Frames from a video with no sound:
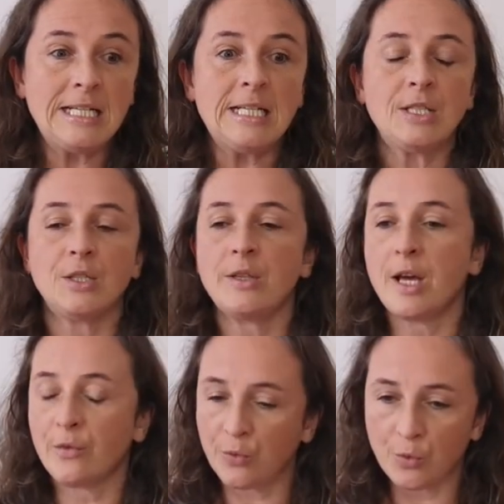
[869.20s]
So
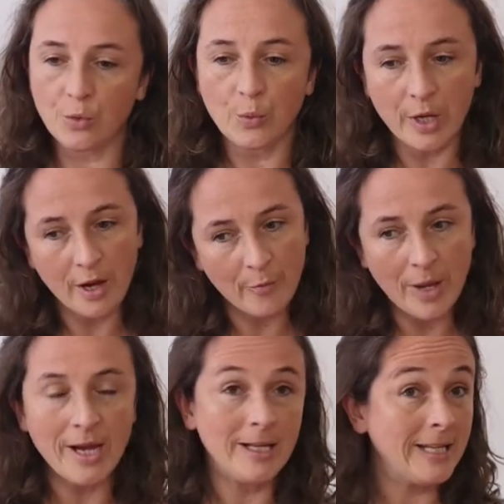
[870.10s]
therefore we have
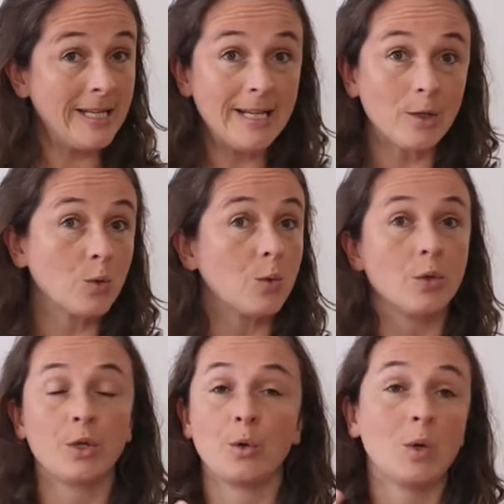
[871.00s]
pain in the neck, or
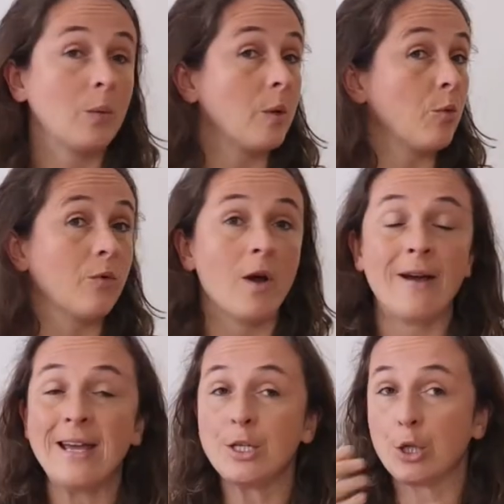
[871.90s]
when we move our
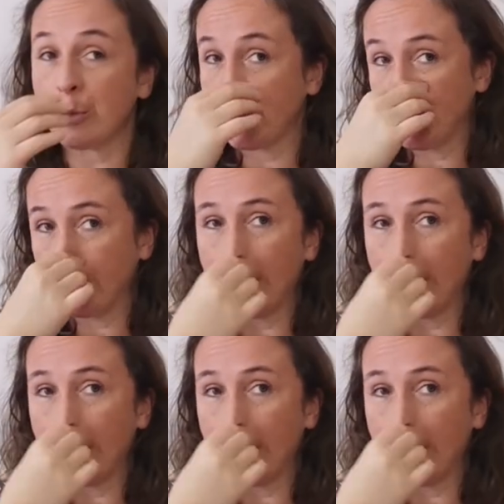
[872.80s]
head too much,